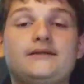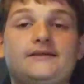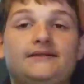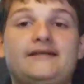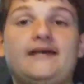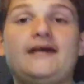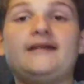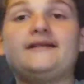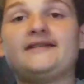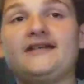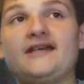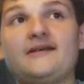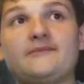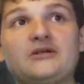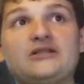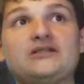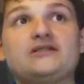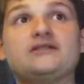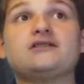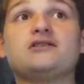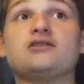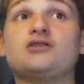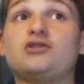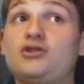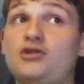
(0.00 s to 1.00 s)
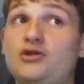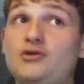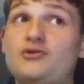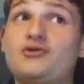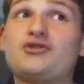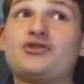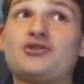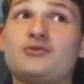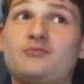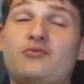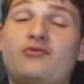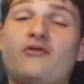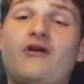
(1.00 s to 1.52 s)
10 demons
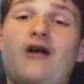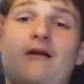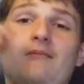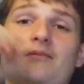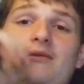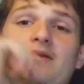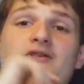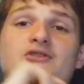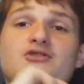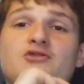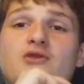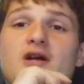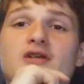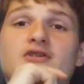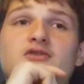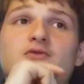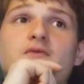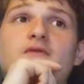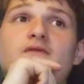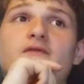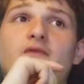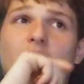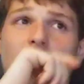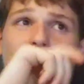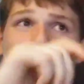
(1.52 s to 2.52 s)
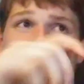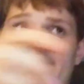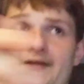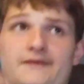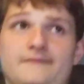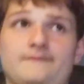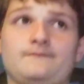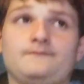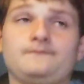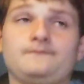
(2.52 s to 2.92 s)
you should probably try to avoid.